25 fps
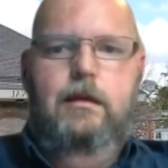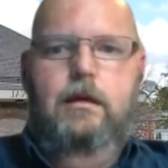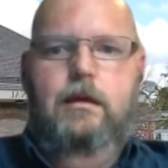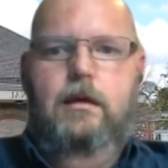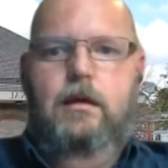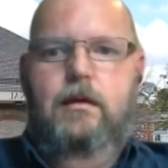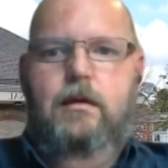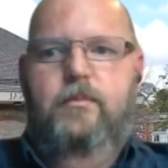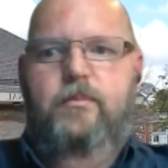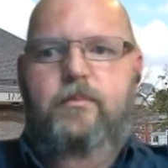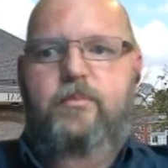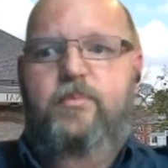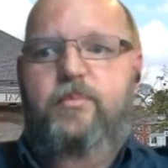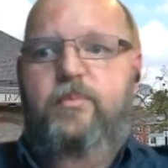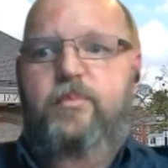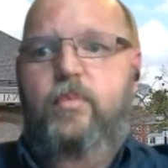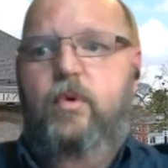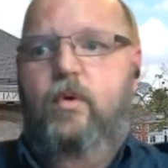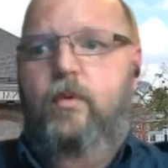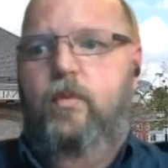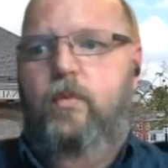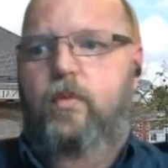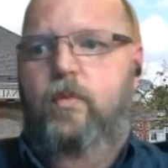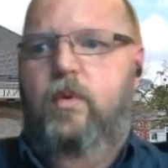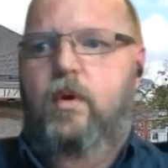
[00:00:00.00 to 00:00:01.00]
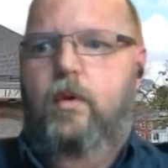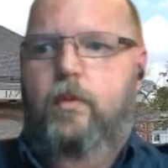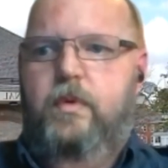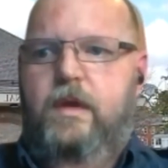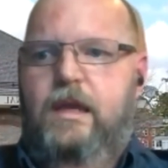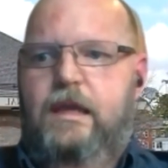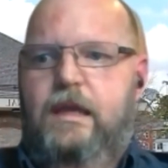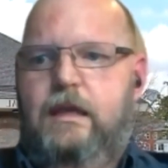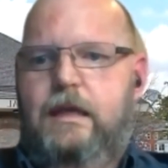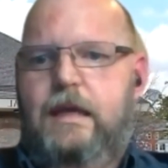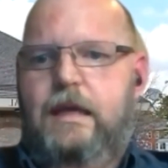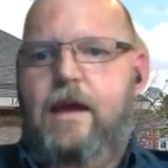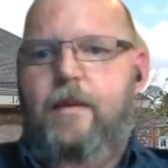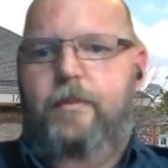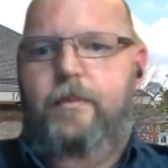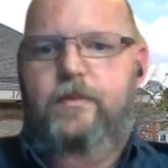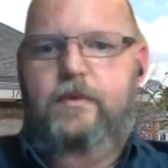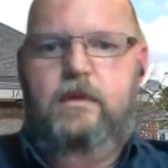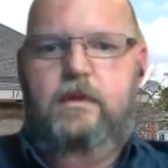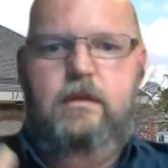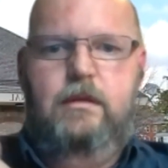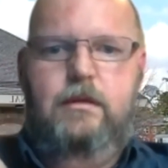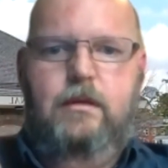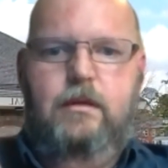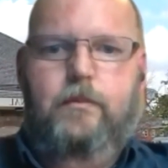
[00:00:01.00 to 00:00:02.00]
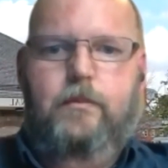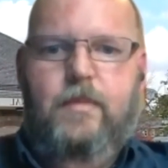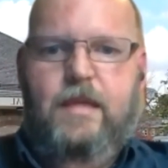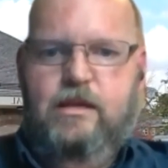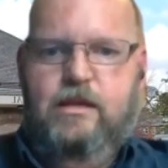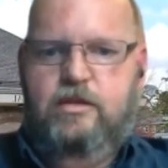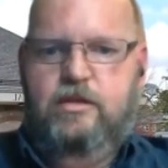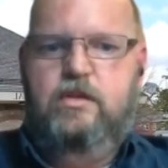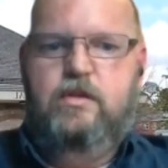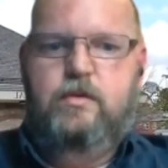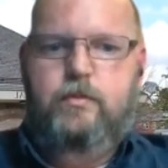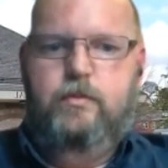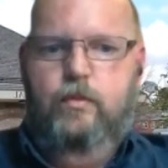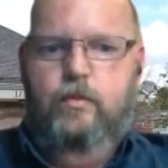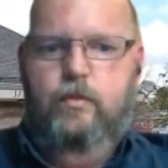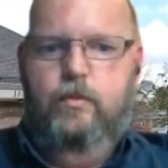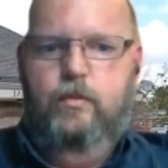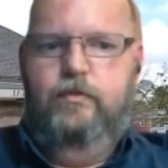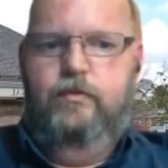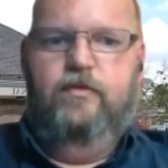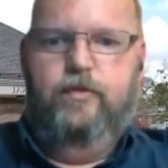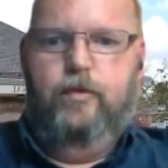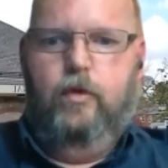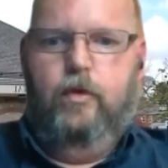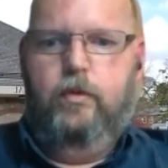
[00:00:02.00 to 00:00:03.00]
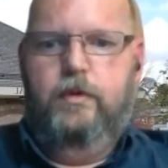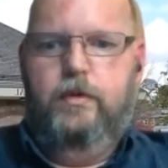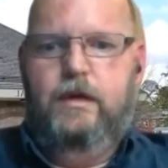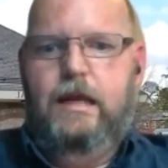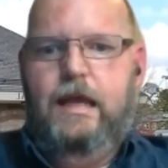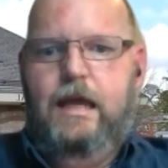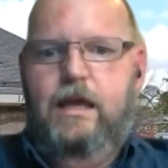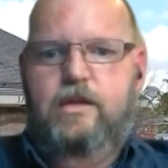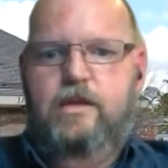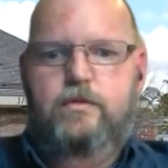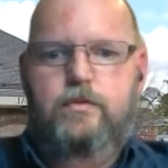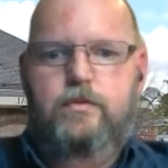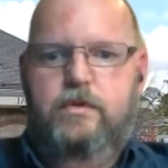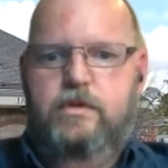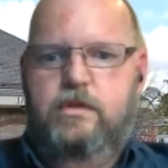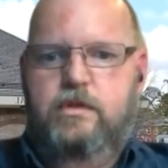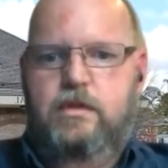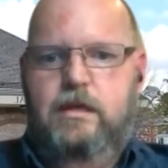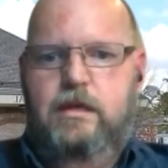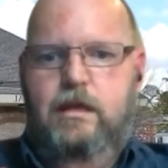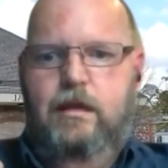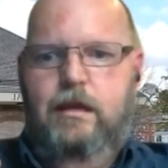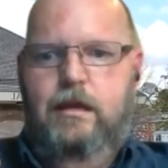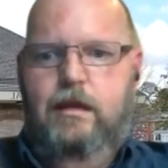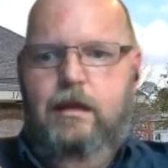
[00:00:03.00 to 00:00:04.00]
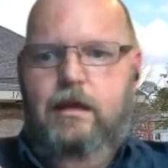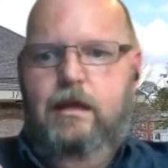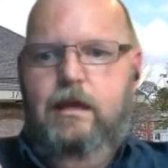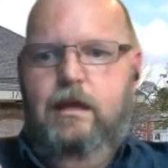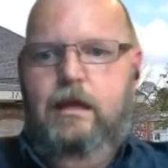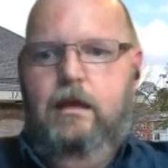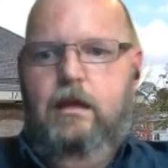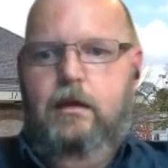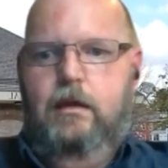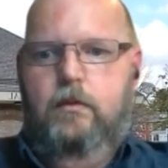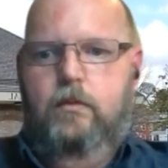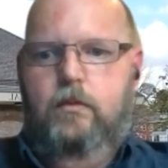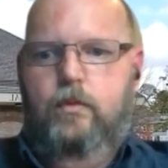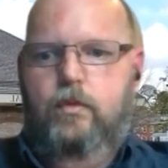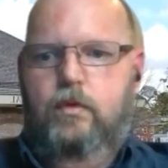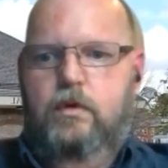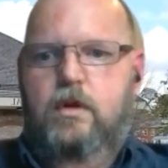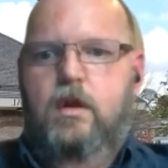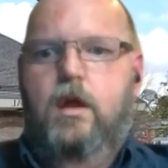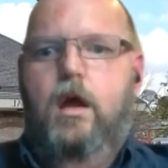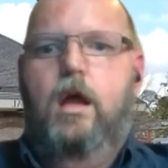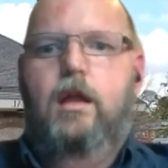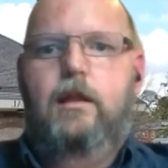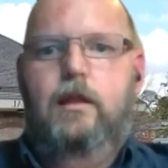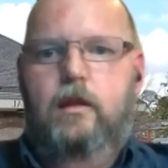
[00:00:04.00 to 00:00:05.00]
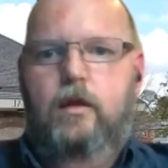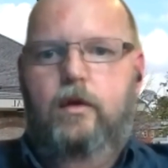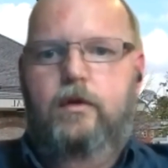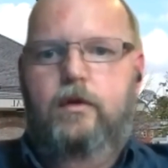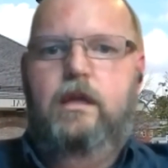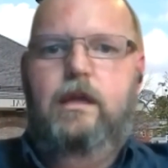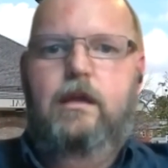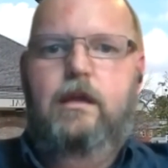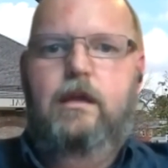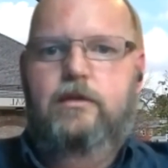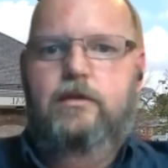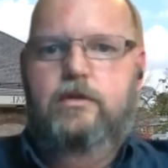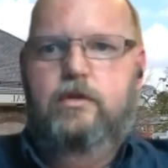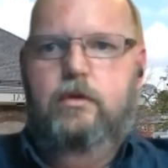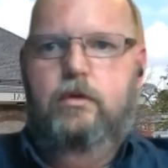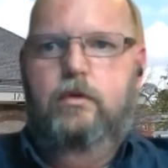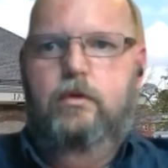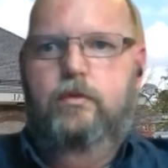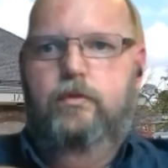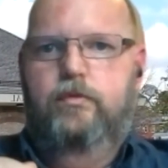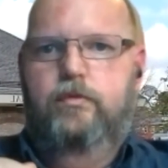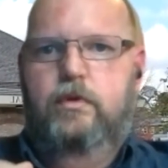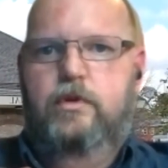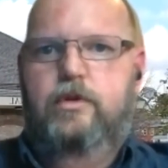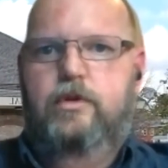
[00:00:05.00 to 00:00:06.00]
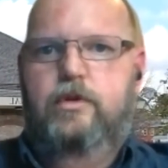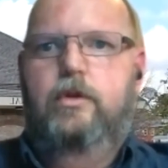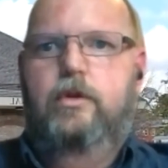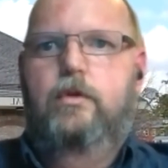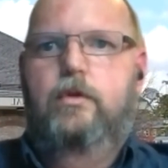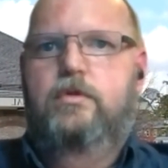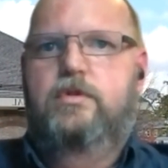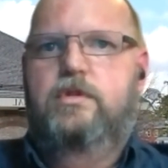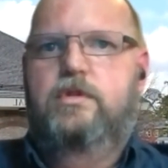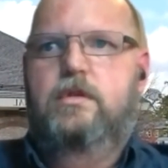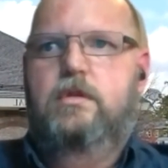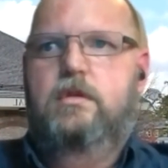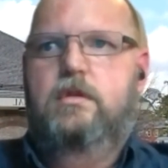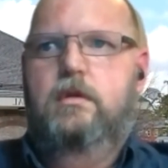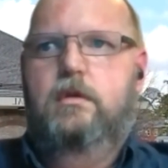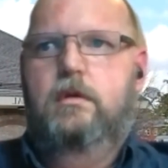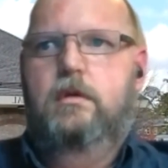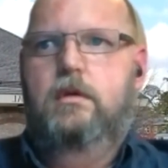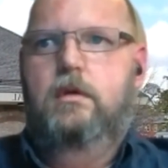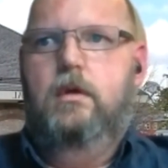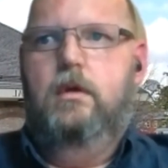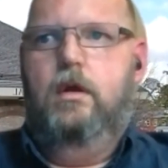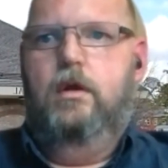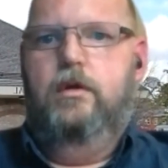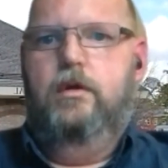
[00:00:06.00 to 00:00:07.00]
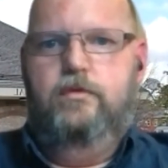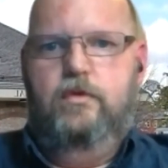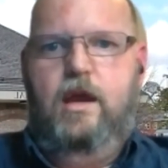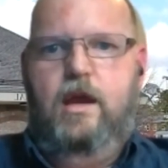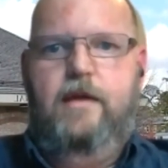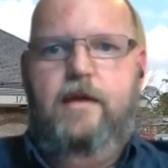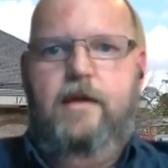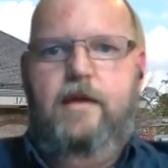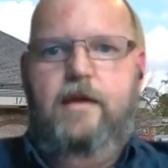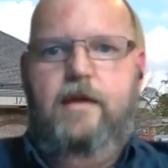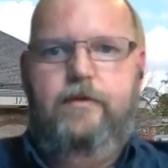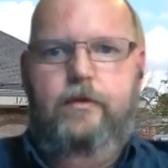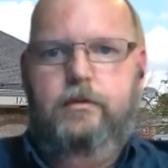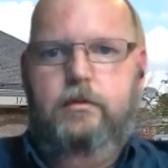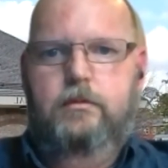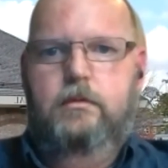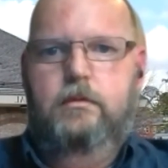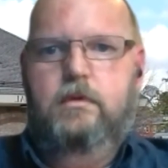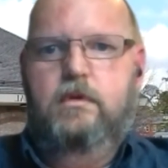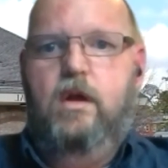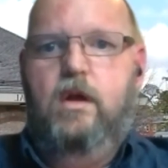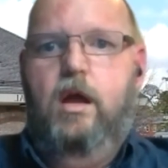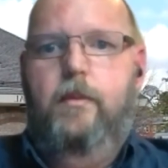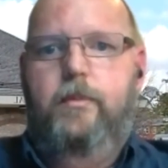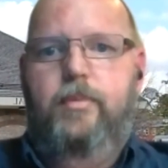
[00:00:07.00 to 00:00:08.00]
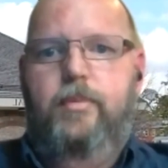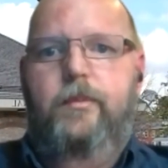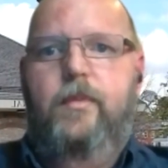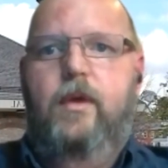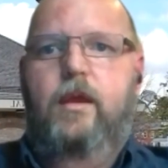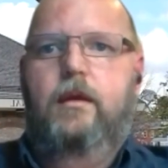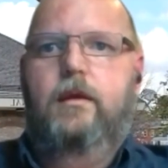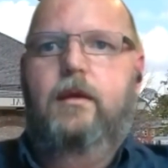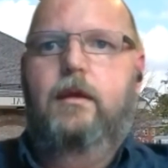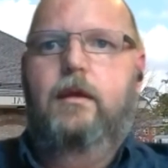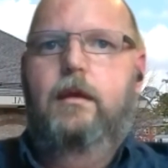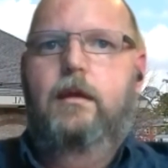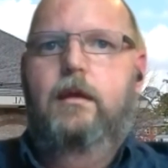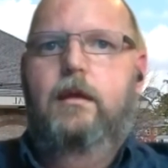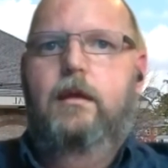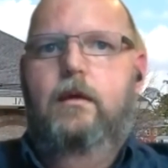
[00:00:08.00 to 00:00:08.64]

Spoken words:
But what we kept the message moving forward as was, we're not looking to reduce our driver complement.